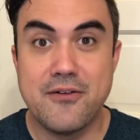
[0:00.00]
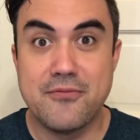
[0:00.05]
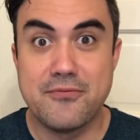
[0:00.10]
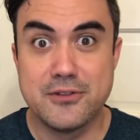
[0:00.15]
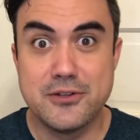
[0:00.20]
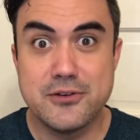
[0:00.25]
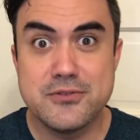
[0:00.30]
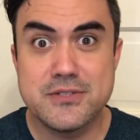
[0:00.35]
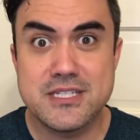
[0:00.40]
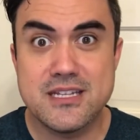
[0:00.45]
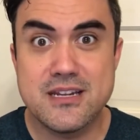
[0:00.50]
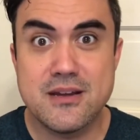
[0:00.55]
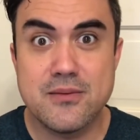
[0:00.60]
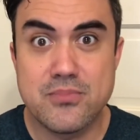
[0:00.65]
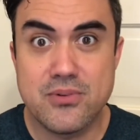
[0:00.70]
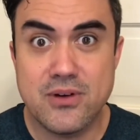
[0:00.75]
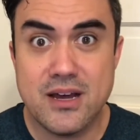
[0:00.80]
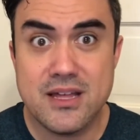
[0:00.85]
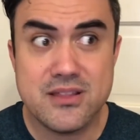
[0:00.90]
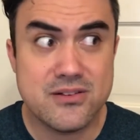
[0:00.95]
losing a
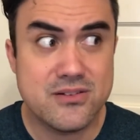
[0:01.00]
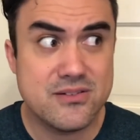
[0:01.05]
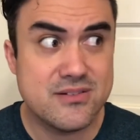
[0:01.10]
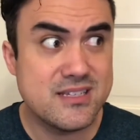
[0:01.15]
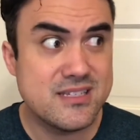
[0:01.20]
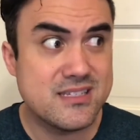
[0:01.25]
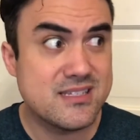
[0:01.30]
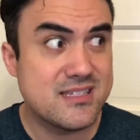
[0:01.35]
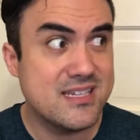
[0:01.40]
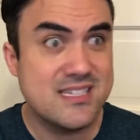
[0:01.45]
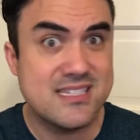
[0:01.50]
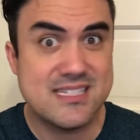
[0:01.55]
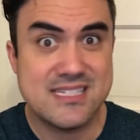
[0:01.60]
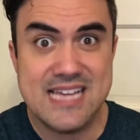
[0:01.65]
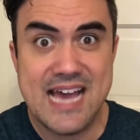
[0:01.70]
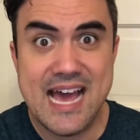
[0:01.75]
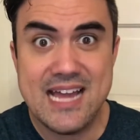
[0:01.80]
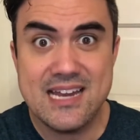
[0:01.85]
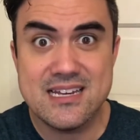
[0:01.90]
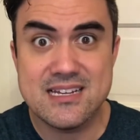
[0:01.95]
brother is
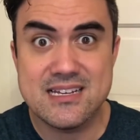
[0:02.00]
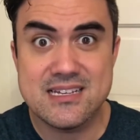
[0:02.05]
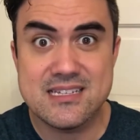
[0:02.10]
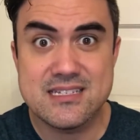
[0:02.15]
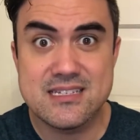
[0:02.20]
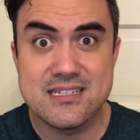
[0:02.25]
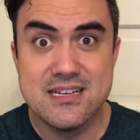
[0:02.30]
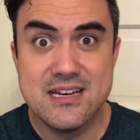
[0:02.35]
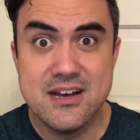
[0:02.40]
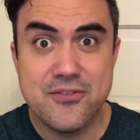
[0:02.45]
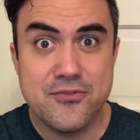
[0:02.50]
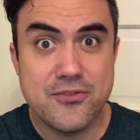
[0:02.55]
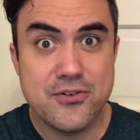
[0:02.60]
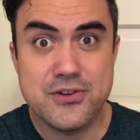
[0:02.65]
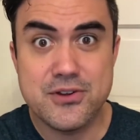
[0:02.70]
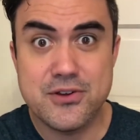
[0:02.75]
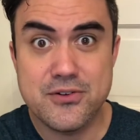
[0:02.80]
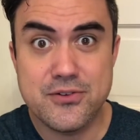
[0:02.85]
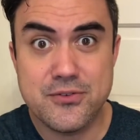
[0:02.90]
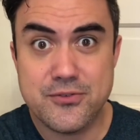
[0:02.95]
sadness
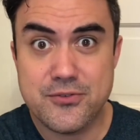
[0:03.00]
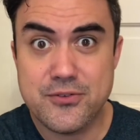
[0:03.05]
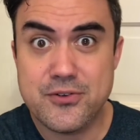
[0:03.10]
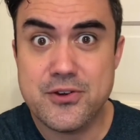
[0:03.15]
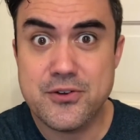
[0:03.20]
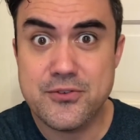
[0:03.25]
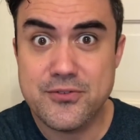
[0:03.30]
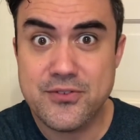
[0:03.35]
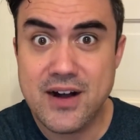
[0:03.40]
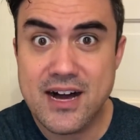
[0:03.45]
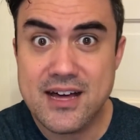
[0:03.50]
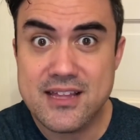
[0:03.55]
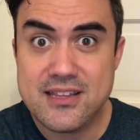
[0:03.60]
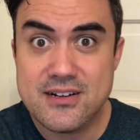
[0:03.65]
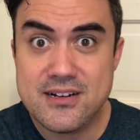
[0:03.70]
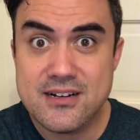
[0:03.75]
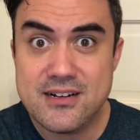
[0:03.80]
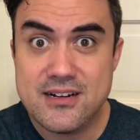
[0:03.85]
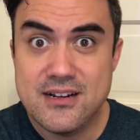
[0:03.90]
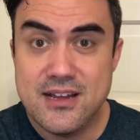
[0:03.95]
for your
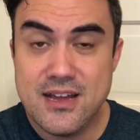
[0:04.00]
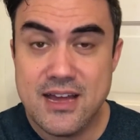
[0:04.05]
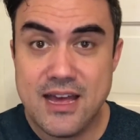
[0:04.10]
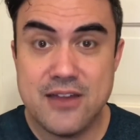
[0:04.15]
father